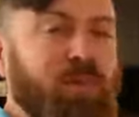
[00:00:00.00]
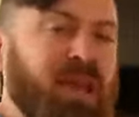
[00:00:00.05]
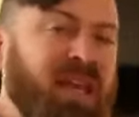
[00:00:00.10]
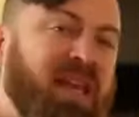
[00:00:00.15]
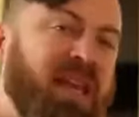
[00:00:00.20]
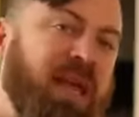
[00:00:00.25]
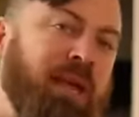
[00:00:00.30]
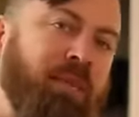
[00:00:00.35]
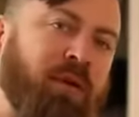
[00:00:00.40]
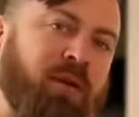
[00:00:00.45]
being
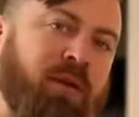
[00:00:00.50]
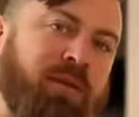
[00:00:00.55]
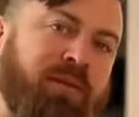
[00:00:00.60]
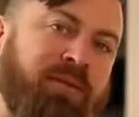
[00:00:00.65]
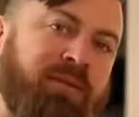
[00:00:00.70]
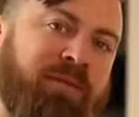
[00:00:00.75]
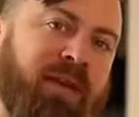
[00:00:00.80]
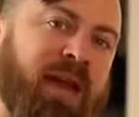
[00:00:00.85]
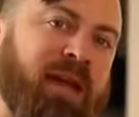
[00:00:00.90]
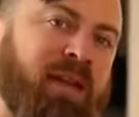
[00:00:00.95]
able to
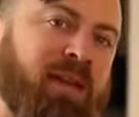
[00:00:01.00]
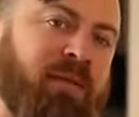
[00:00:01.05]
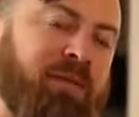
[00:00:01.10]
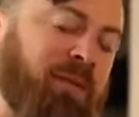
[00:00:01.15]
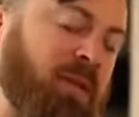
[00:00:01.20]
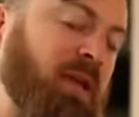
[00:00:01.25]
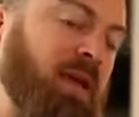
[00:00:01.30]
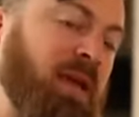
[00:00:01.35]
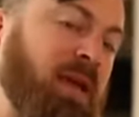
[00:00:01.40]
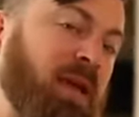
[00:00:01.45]

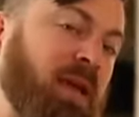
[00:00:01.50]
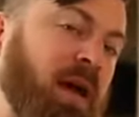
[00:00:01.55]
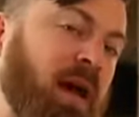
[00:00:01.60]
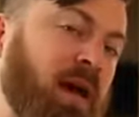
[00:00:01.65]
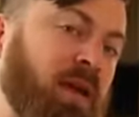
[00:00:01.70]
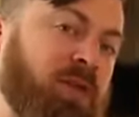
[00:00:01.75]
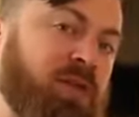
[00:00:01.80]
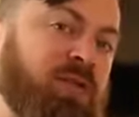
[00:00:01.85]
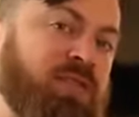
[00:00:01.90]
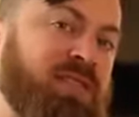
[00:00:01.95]
effectively
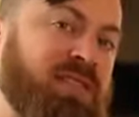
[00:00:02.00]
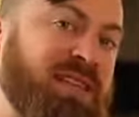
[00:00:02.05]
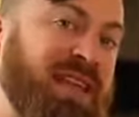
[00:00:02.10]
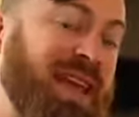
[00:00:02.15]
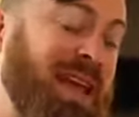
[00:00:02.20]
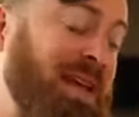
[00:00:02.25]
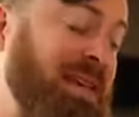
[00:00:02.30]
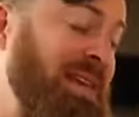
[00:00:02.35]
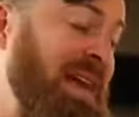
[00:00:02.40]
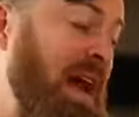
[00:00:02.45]

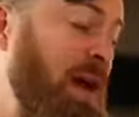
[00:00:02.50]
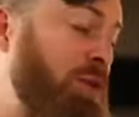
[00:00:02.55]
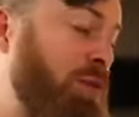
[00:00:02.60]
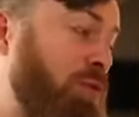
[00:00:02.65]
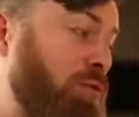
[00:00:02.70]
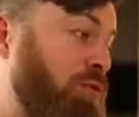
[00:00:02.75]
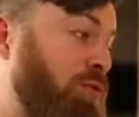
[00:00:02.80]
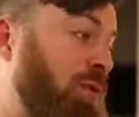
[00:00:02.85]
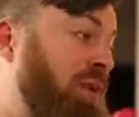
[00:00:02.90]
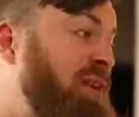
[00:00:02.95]
understand how to
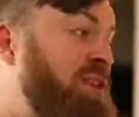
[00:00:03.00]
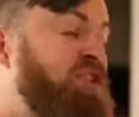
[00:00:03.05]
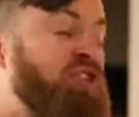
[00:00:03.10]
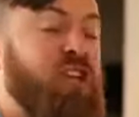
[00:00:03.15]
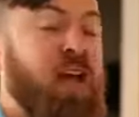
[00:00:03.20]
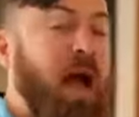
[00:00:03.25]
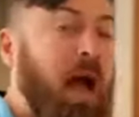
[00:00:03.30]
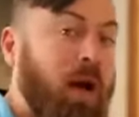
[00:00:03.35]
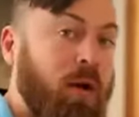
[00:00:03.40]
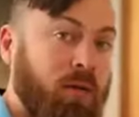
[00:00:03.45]
reach
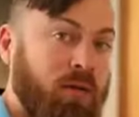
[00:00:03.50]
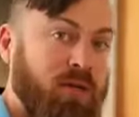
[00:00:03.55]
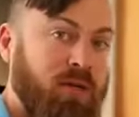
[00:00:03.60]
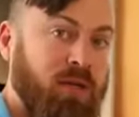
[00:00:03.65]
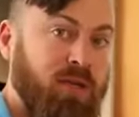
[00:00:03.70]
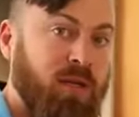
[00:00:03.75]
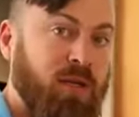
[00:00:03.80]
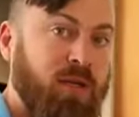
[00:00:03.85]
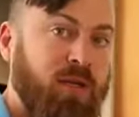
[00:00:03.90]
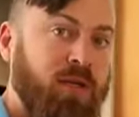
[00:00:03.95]
out